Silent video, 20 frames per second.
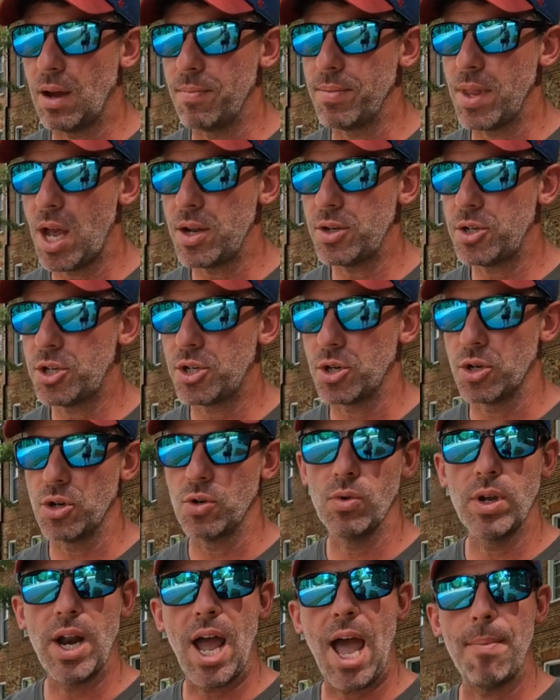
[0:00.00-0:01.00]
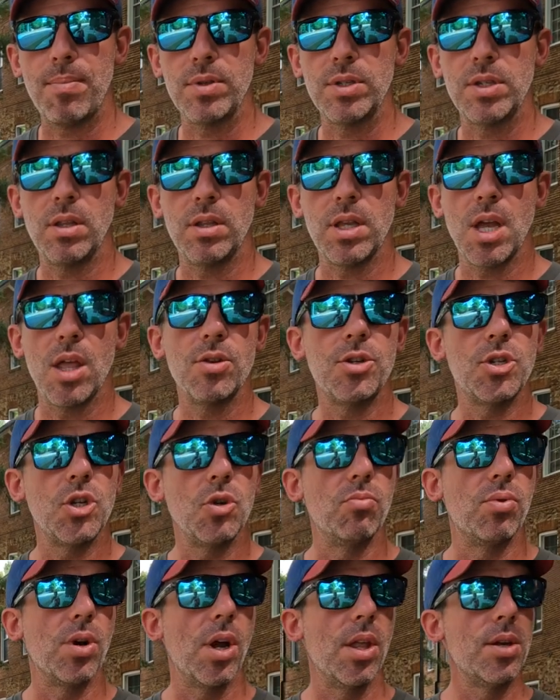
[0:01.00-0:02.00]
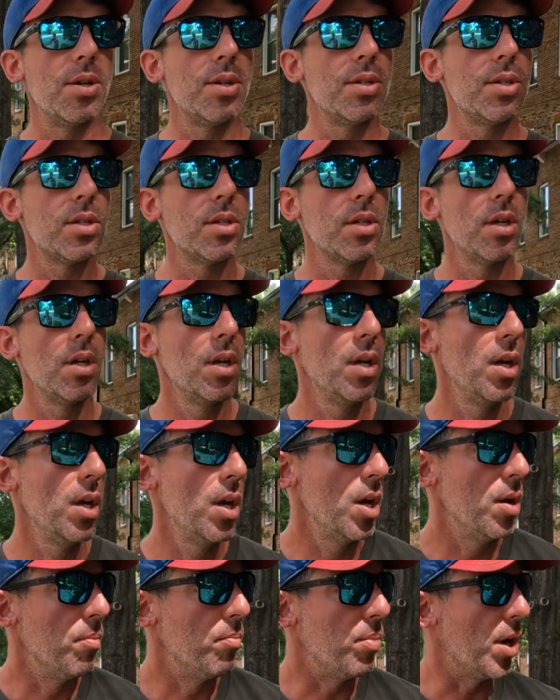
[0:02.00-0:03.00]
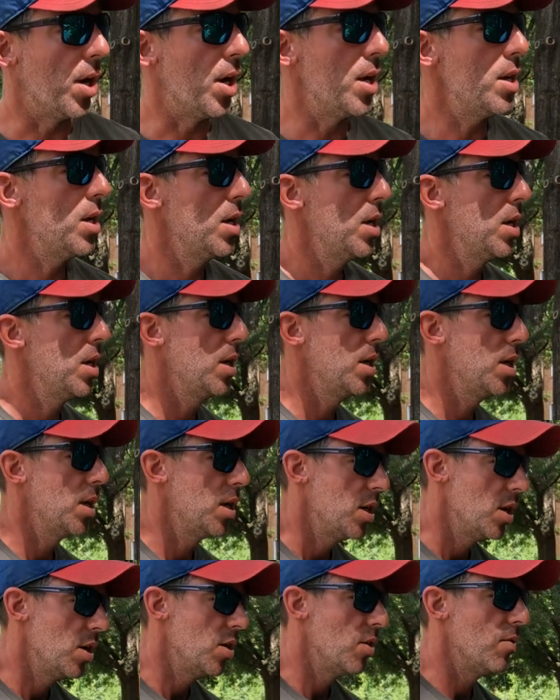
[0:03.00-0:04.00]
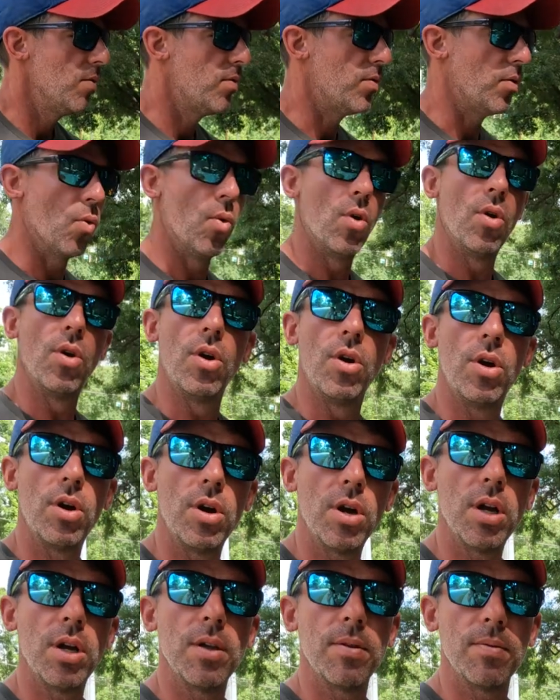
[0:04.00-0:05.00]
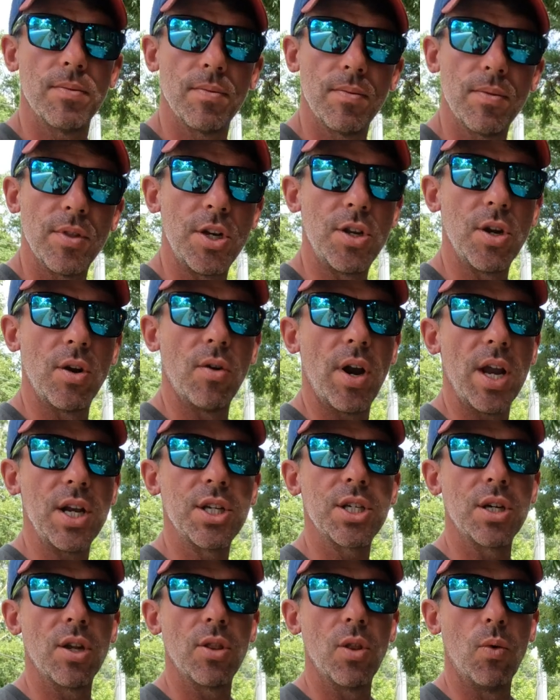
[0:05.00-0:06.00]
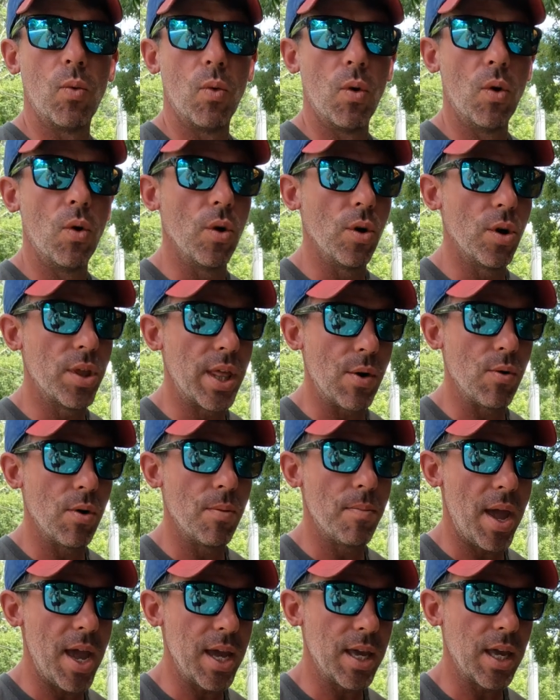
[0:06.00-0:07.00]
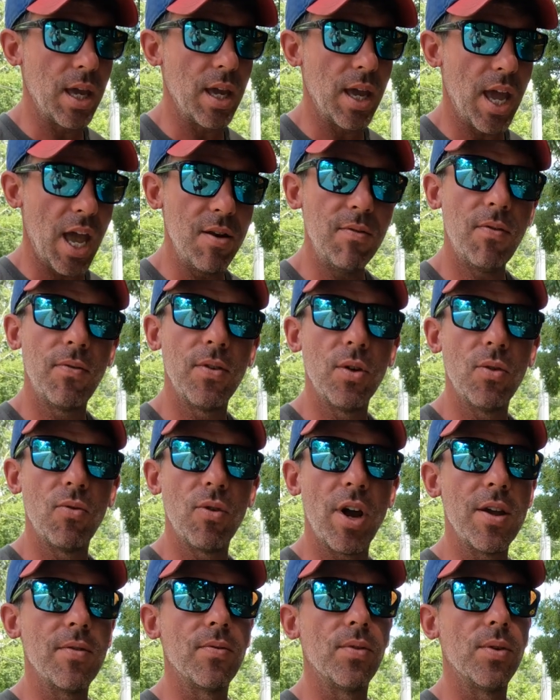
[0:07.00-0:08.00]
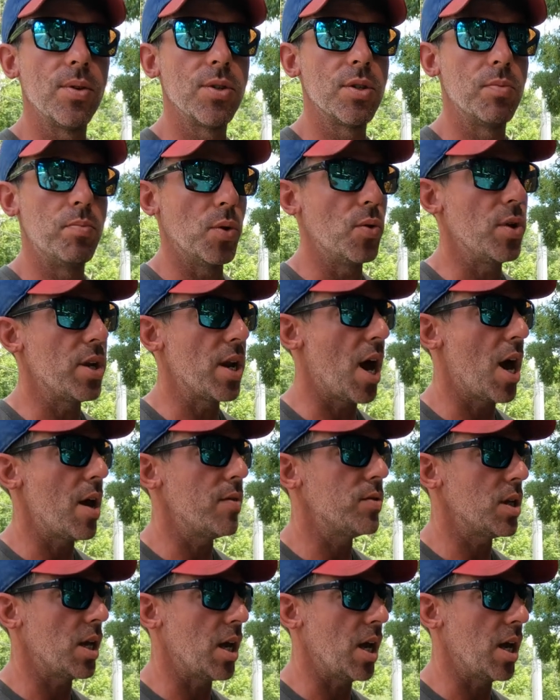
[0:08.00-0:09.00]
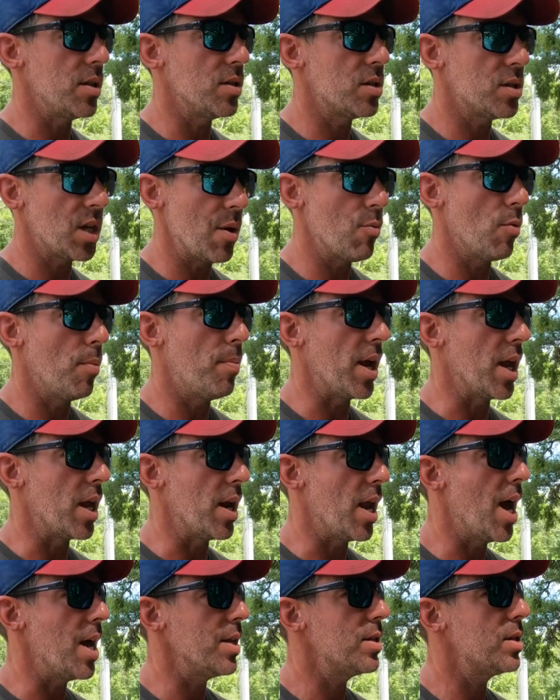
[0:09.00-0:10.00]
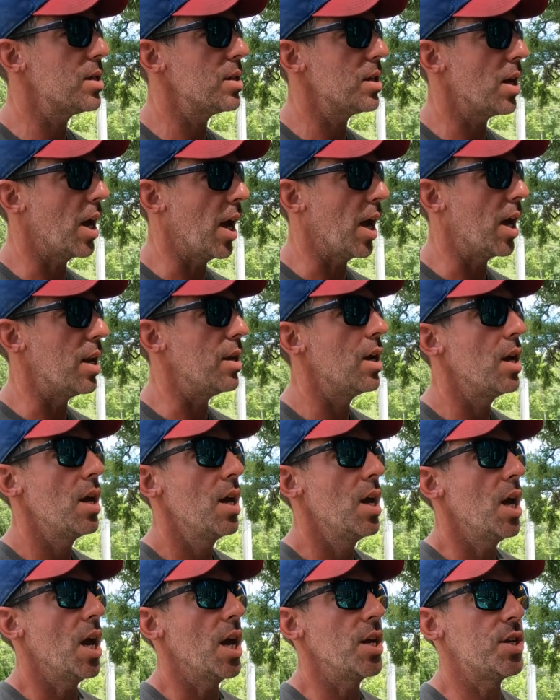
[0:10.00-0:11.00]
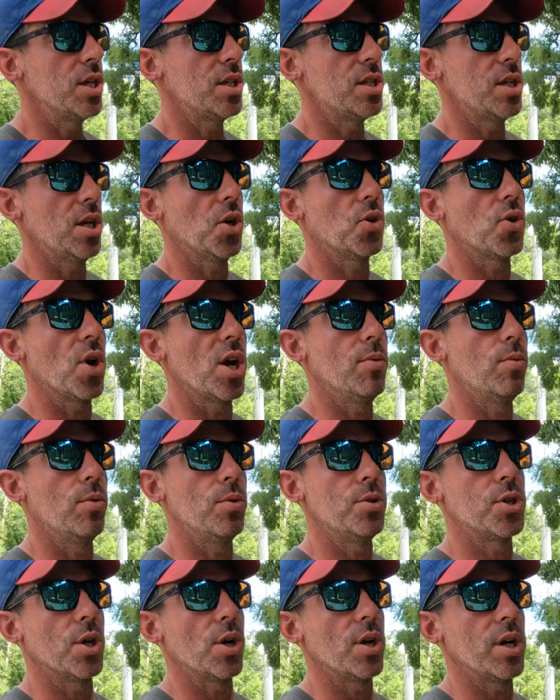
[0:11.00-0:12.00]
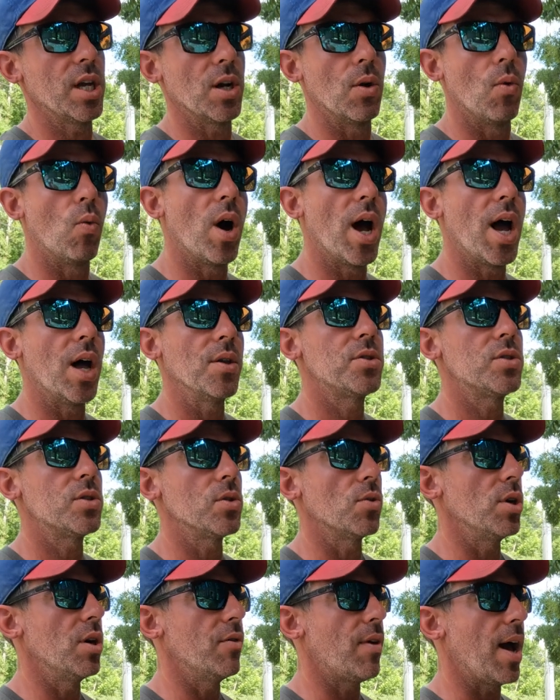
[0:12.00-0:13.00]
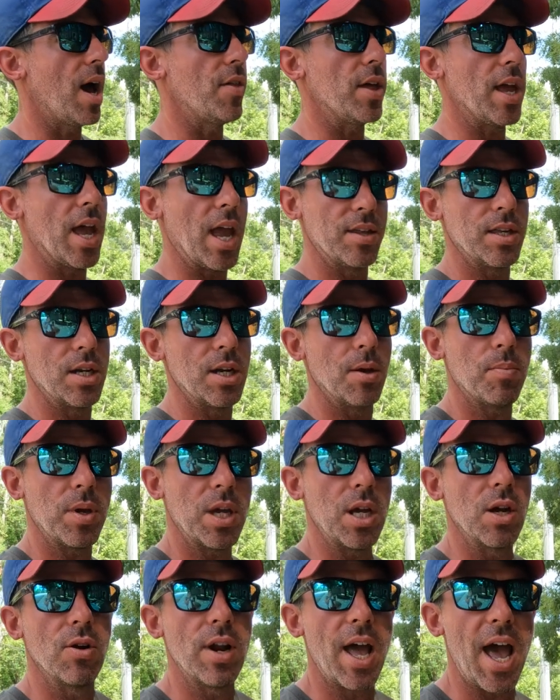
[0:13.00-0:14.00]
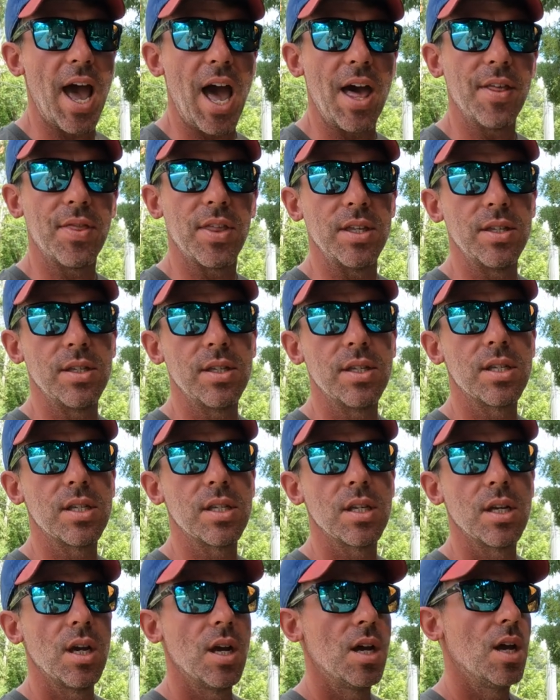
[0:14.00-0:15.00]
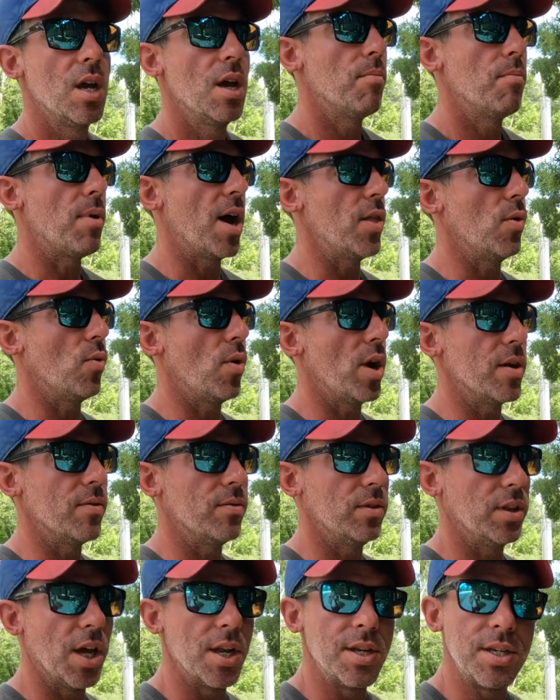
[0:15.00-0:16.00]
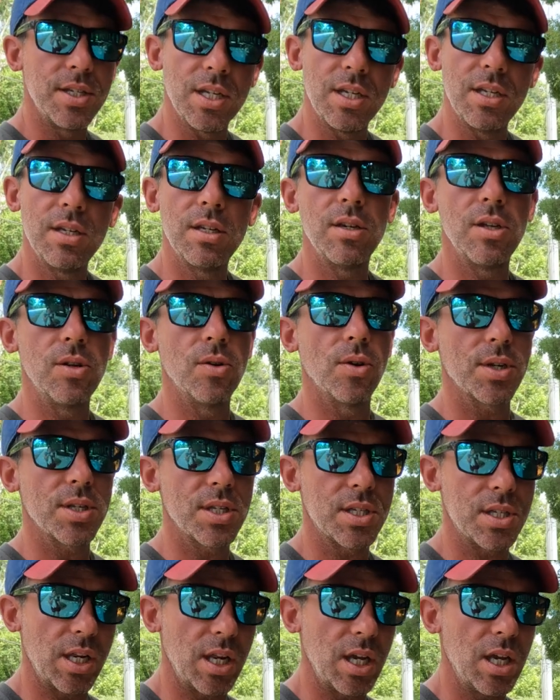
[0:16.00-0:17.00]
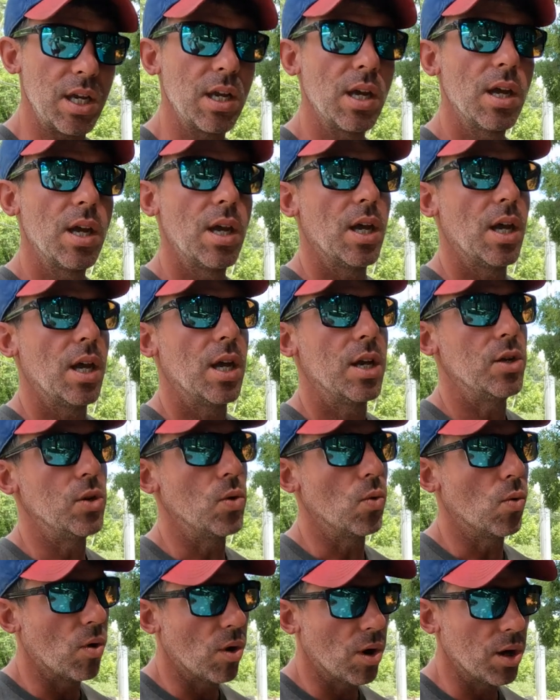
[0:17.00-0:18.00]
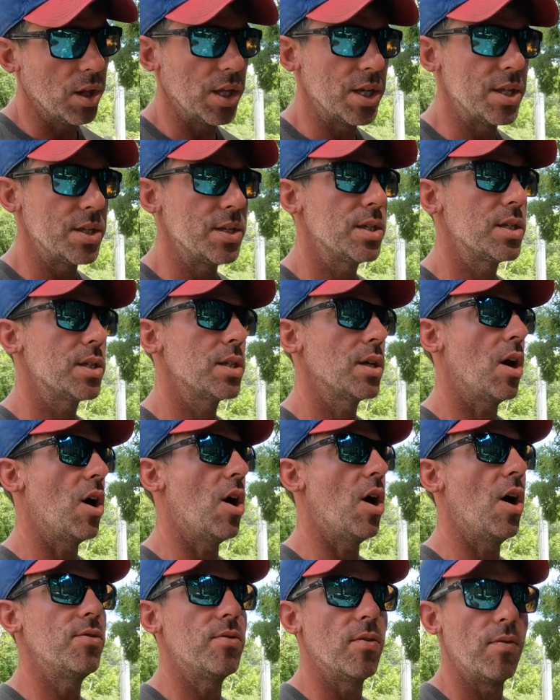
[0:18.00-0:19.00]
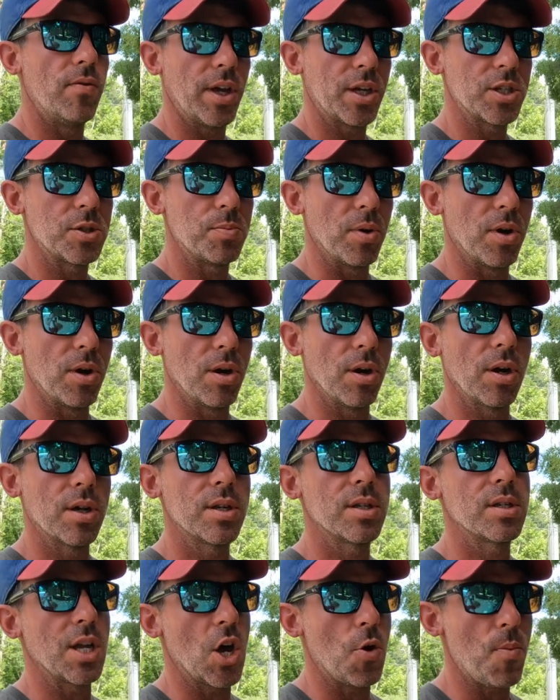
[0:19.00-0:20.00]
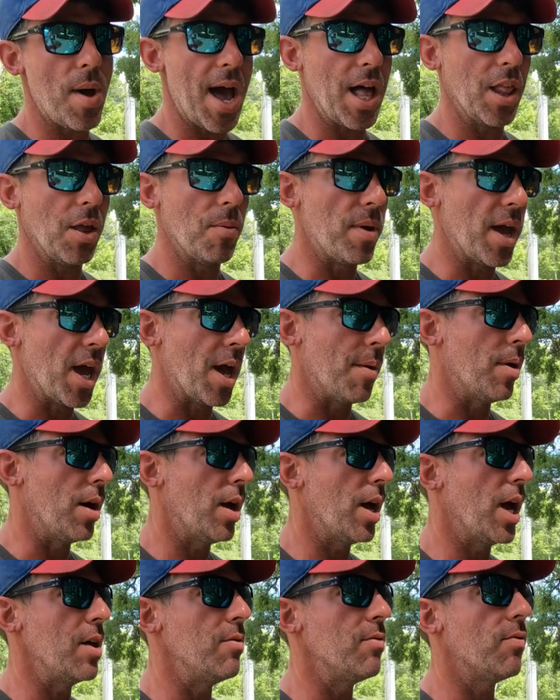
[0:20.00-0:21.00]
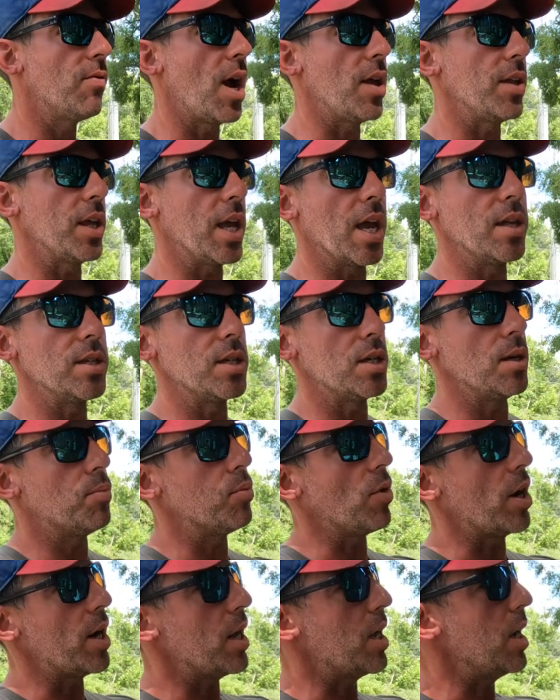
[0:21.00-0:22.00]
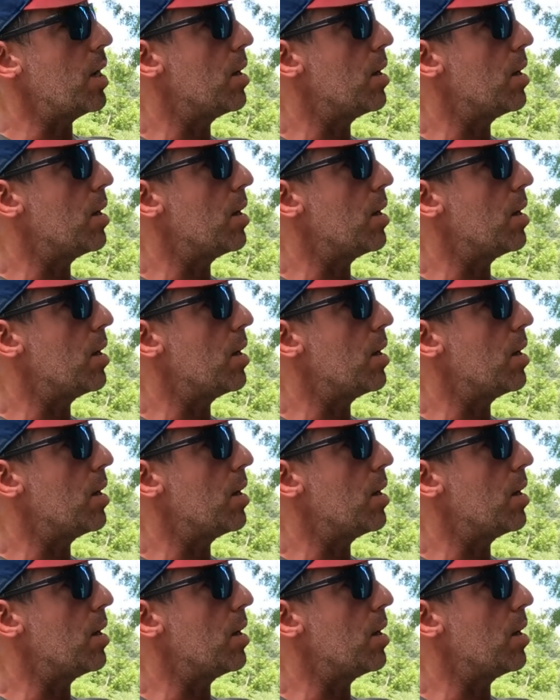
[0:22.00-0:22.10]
not sure what happened to the other two brothers, but for the duration of the war, they were making Enfield rifles, Bowie knives, and saber bayonets. And it's just an incredible journey and a wild story of how they ended up here in Athens by the way of London, New York City, New Orleans, on to Vicksburg, Selma, Alabama, and finally ended up right